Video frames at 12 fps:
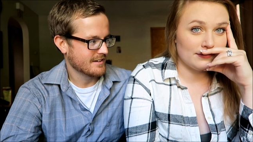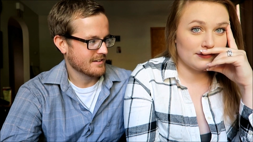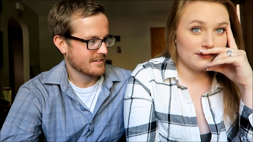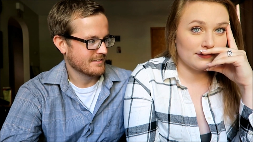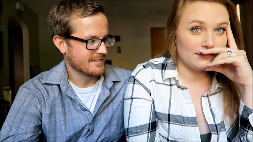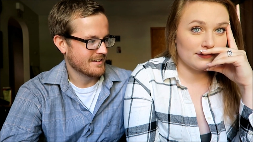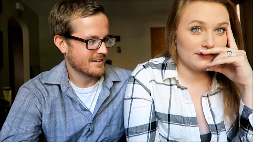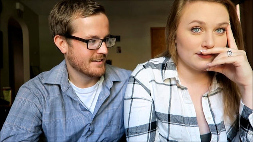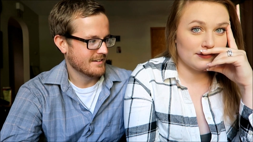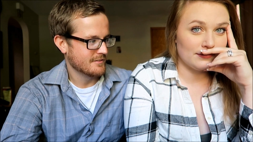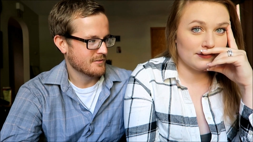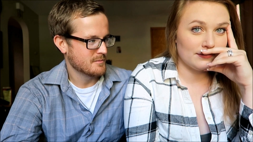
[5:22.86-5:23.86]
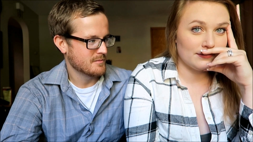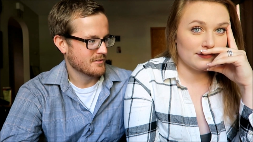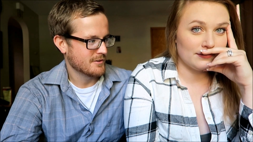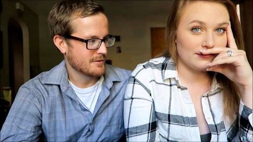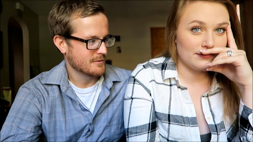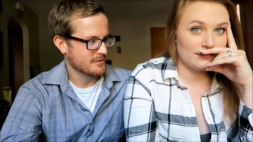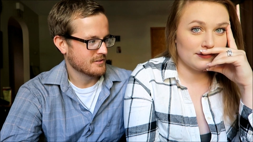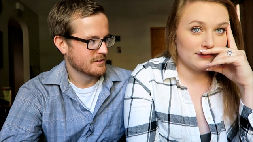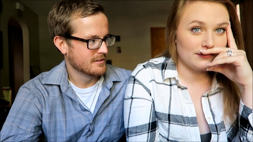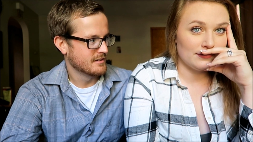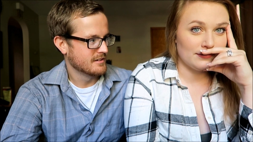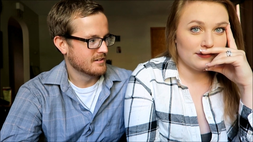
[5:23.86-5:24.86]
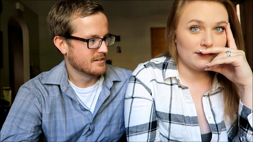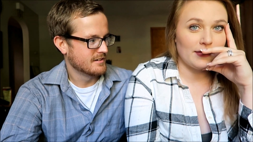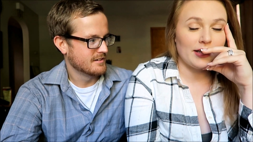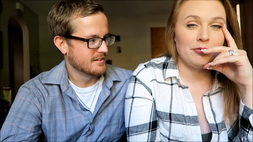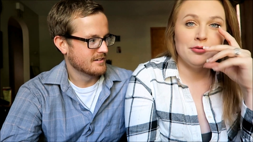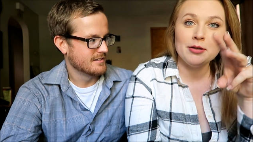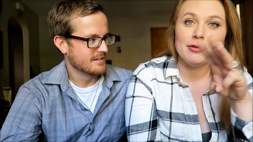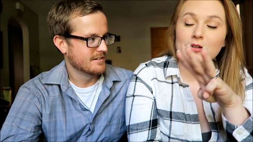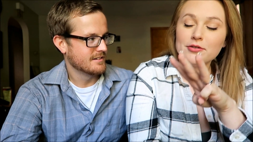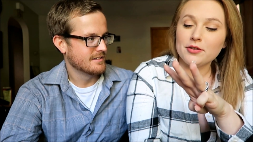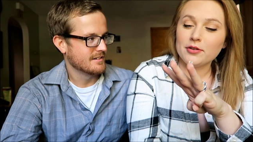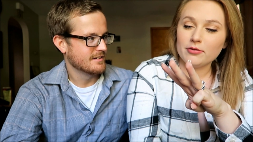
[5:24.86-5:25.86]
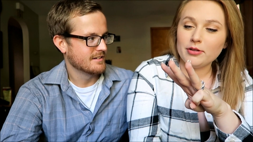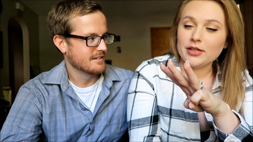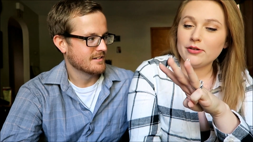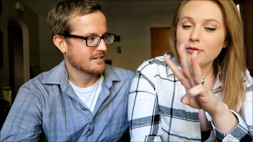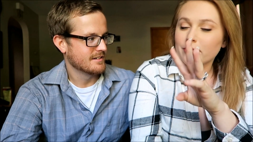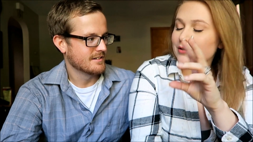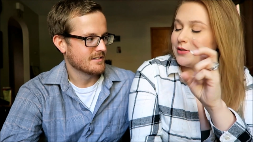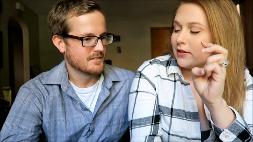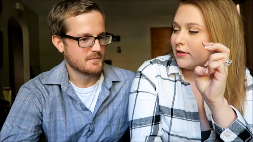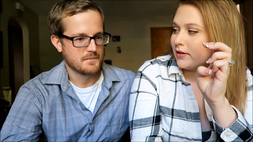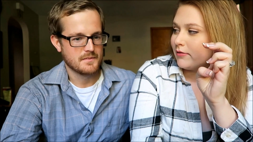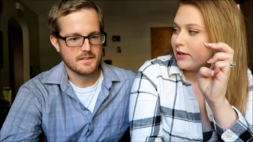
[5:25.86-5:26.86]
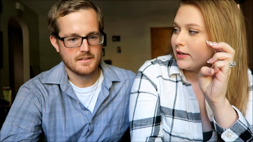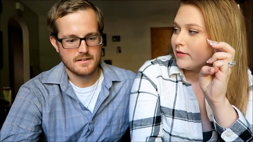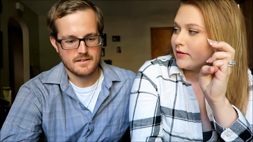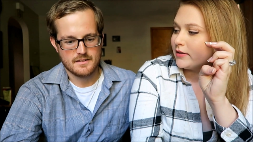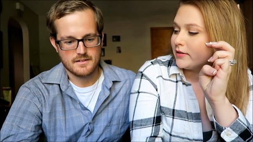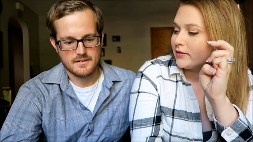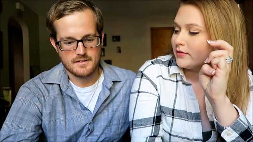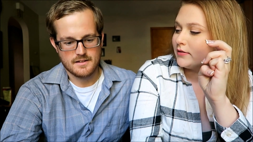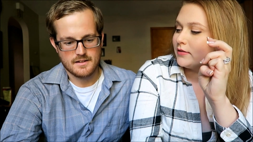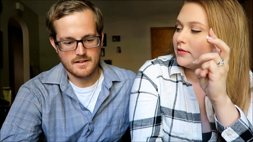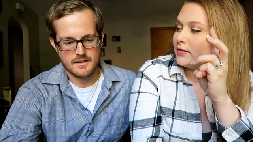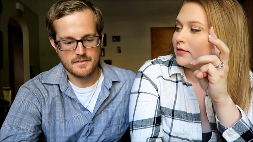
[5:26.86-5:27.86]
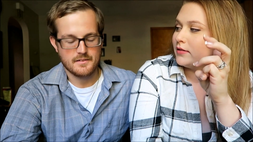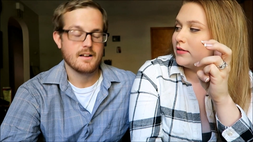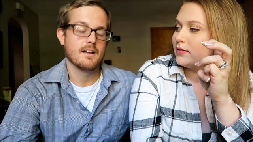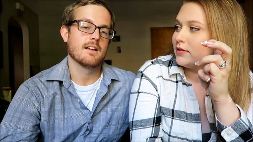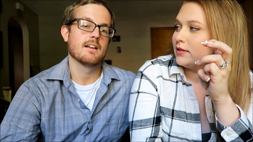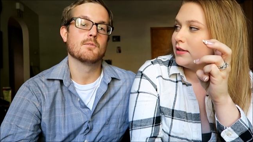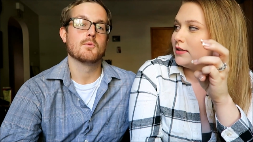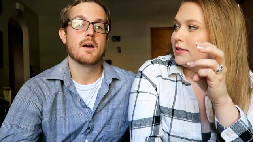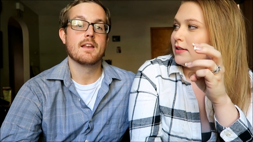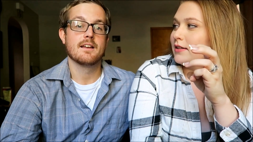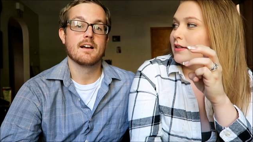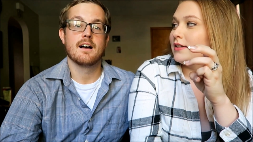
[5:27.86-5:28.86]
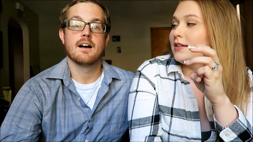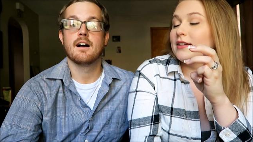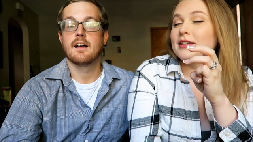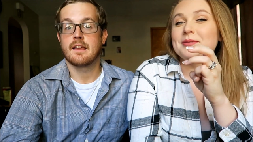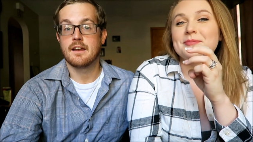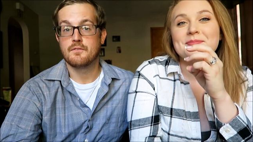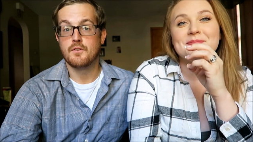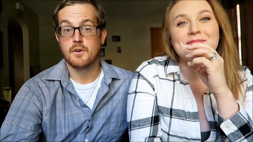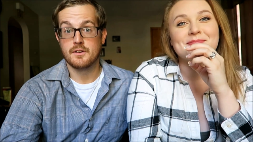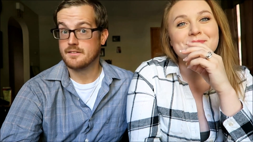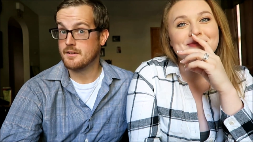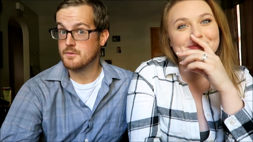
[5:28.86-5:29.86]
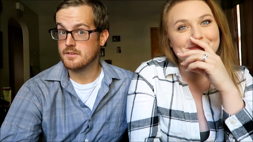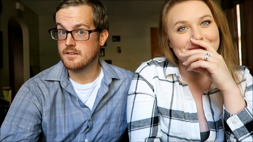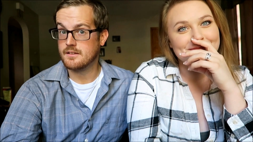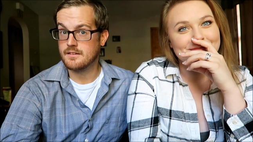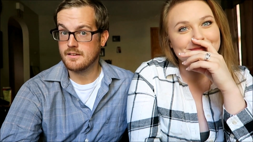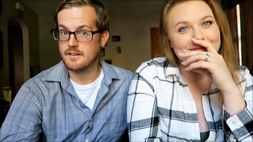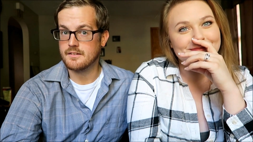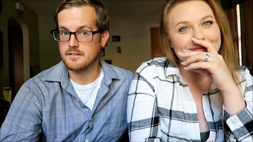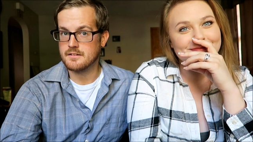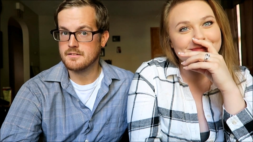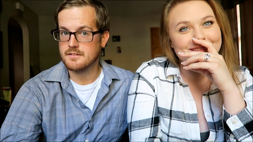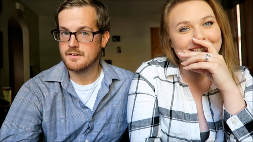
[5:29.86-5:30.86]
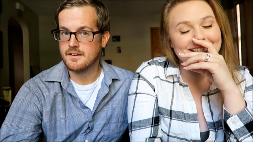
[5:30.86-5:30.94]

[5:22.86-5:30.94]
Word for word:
Speaker 1: like eight different shows. I only watched the three. New Girl's not on right now either.
Speaker 2: What? I gotta focus on what's in season.